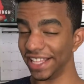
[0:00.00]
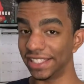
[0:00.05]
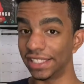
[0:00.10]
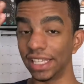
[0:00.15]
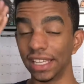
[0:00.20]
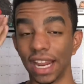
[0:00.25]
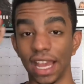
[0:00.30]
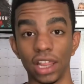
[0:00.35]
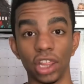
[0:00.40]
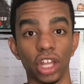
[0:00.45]

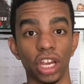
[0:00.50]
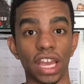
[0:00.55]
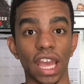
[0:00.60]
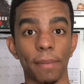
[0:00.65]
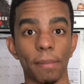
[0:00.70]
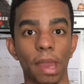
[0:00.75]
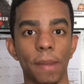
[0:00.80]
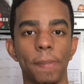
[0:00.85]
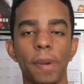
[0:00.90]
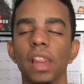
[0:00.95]
did I look at
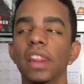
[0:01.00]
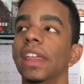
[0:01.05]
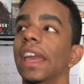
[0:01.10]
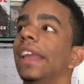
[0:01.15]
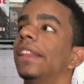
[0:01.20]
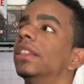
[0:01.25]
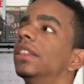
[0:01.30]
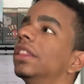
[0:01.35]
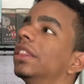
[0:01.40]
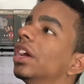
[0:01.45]
my paper?
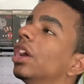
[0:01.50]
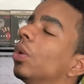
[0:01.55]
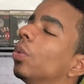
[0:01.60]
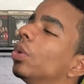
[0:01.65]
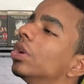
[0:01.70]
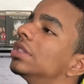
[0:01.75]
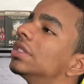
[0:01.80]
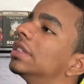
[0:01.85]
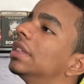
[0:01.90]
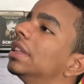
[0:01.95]
There
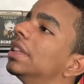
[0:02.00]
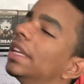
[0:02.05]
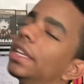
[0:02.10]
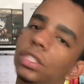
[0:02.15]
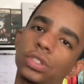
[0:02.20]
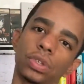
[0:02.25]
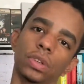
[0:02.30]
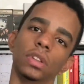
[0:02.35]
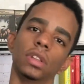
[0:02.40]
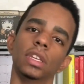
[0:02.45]
was
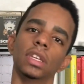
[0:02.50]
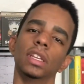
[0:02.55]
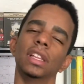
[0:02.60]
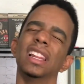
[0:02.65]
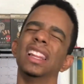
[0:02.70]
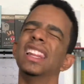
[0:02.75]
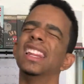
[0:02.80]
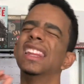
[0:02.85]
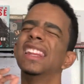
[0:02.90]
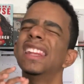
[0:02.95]
literally
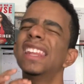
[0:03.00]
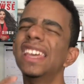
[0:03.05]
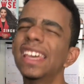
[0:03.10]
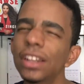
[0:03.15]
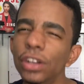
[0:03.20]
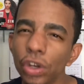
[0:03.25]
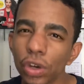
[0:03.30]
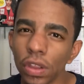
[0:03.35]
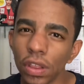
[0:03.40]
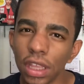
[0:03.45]

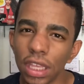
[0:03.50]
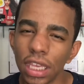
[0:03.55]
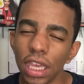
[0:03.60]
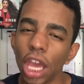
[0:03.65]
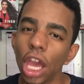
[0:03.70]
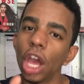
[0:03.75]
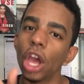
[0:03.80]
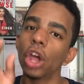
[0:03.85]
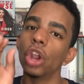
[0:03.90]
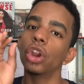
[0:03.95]

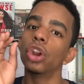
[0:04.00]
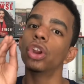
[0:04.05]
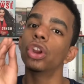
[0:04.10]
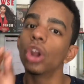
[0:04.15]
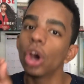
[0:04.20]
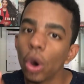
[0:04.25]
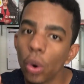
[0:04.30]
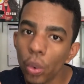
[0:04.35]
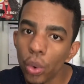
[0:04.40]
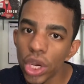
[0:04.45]

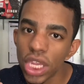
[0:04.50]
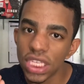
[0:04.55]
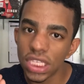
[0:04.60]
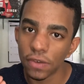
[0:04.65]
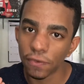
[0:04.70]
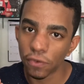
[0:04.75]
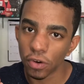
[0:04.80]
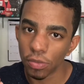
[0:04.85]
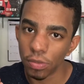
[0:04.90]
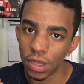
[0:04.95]
no
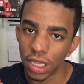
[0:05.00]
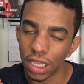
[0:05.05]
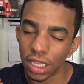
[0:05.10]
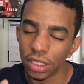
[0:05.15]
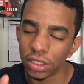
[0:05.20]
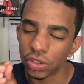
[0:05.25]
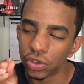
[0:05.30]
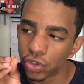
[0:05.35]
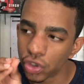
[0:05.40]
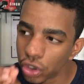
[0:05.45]
reason for me
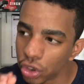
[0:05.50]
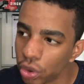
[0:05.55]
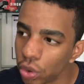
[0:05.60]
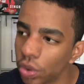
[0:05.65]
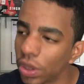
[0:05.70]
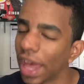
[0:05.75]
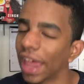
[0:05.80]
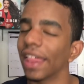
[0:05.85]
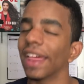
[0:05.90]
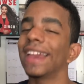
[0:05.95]
to do
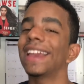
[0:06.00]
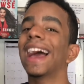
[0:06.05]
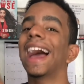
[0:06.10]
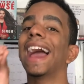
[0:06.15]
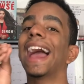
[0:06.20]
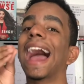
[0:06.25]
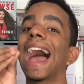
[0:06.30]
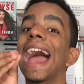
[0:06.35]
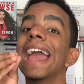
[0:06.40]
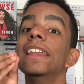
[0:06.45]
that.
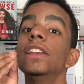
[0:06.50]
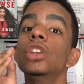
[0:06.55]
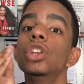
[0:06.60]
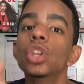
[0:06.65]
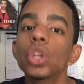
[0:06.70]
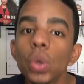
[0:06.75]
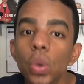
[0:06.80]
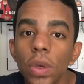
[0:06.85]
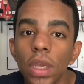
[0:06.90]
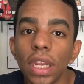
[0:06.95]
I
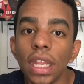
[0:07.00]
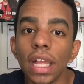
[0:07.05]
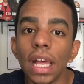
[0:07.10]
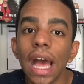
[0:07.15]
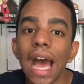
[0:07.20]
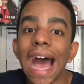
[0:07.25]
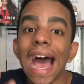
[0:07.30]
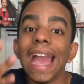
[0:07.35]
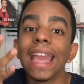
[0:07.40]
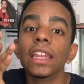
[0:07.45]
knew it.
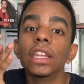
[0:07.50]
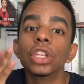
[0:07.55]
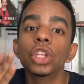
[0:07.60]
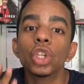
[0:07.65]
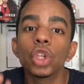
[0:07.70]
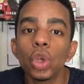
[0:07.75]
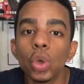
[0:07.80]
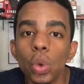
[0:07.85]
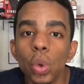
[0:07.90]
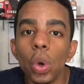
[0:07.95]
I
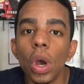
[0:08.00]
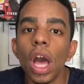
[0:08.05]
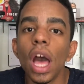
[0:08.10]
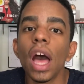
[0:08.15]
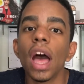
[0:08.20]
knew